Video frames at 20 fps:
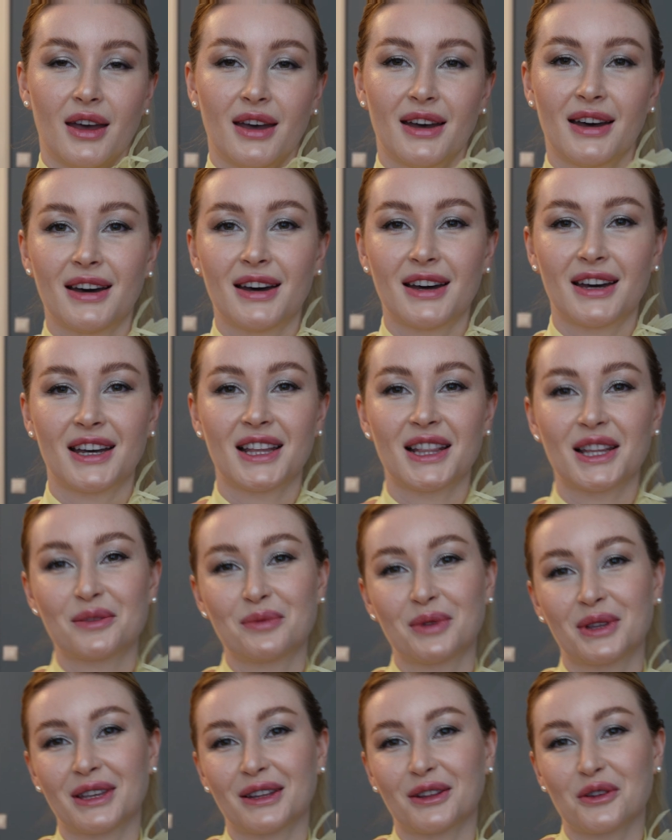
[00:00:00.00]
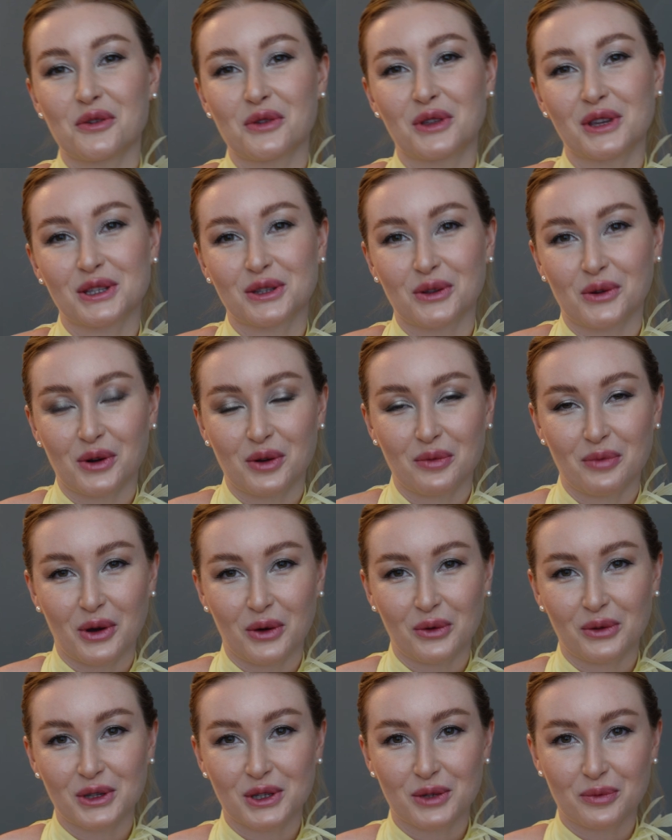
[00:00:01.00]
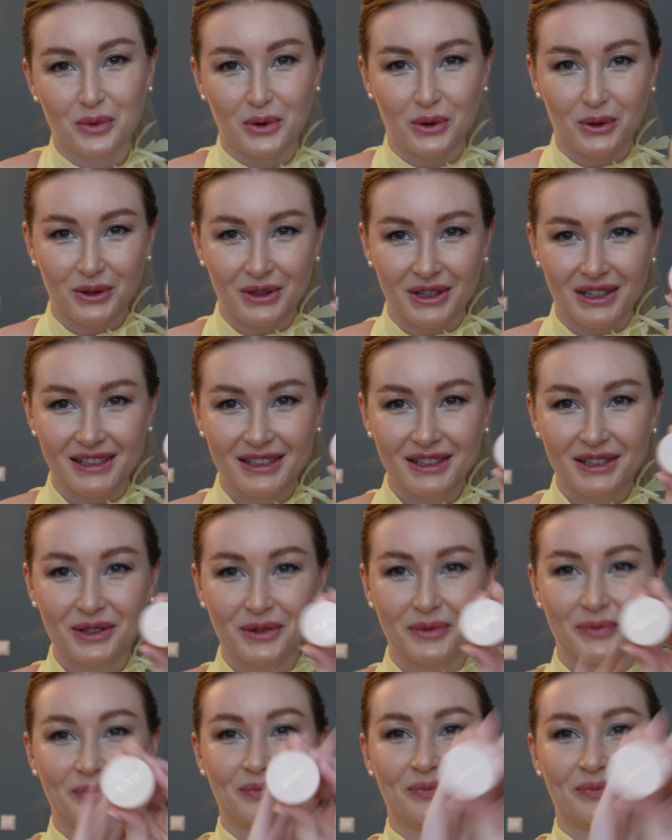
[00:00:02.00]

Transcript: Let me tell you the story about this product.